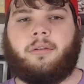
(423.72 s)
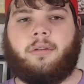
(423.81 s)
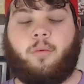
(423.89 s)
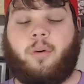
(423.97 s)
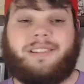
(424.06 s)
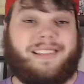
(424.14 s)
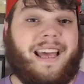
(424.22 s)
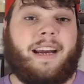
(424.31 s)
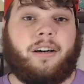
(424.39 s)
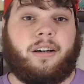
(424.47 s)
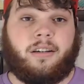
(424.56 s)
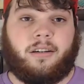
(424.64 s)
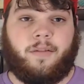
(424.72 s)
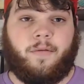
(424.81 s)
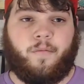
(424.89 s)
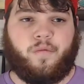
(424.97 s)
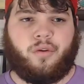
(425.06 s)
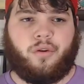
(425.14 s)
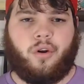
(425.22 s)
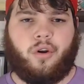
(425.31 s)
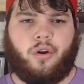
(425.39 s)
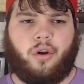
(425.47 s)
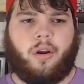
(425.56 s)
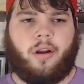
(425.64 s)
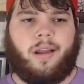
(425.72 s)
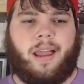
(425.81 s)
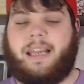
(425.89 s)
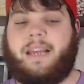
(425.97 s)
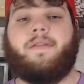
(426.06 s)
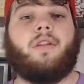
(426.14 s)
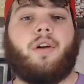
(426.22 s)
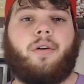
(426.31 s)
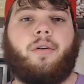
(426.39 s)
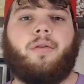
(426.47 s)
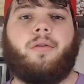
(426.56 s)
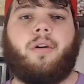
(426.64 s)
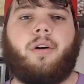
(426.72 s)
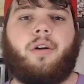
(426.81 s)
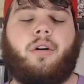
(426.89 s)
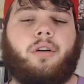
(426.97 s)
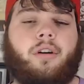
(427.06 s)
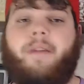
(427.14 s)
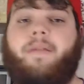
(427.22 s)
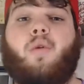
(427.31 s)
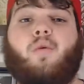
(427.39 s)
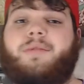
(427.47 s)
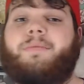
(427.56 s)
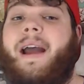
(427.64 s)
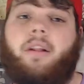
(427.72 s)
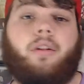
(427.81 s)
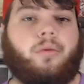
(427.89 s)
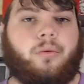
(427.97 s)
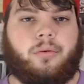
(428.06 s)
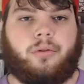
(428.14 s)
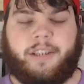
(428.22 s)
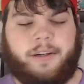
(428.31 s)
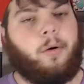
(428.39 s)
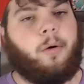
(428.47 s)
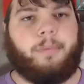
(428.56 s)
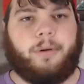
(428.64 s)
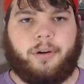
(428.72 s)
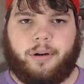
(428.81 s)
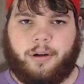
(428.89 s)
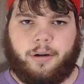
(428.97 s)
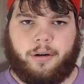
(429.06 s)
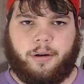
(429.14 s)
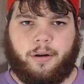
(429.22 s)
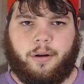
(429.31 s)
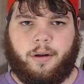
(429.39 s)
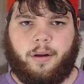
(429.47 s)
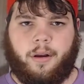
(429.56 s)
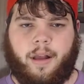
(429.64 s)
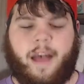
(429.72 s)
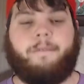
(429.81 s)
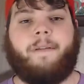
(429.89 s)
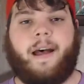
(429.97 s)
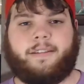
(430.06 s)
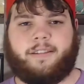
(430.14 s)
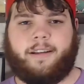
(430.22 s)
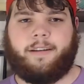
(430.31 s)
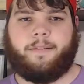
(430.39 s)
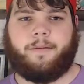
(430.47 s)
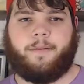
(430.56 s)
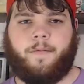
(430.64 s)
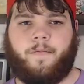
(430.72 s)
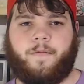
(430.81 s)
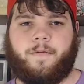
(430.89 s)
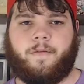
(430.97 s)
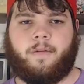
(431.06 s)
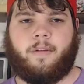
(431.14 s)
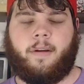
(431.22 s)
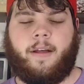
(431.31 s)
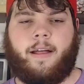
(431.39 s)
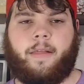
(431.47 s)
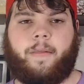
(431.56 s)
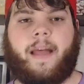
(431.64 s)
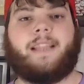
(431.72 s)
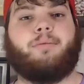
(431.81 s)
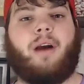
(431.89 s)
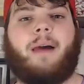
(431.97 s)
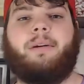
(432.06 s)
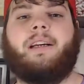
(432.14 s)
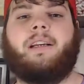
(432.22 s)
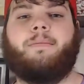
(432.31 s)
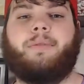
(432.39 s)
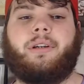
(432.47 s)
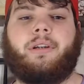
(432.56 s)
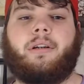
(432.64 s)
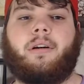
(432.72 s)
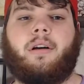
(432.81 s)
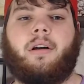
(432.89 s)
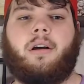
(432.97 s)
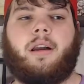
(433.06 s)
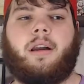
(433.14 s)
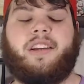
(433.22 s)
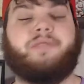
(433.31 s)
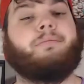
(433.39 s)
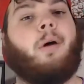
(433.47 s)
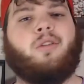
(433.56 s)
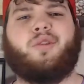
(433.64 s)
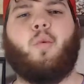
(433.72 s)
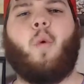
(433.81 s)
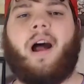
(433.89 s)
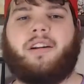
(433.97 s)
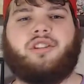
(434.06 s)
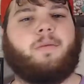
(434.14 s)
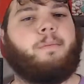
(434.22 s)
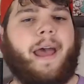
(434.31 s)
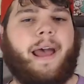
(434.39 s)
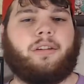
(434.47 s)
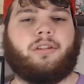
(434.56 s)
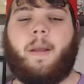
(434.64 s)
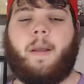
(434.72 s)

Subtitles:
Well, it's there. And even though Kevin Owens might lose to Goldberg at Fastlane, that's probably going to be his most watched match.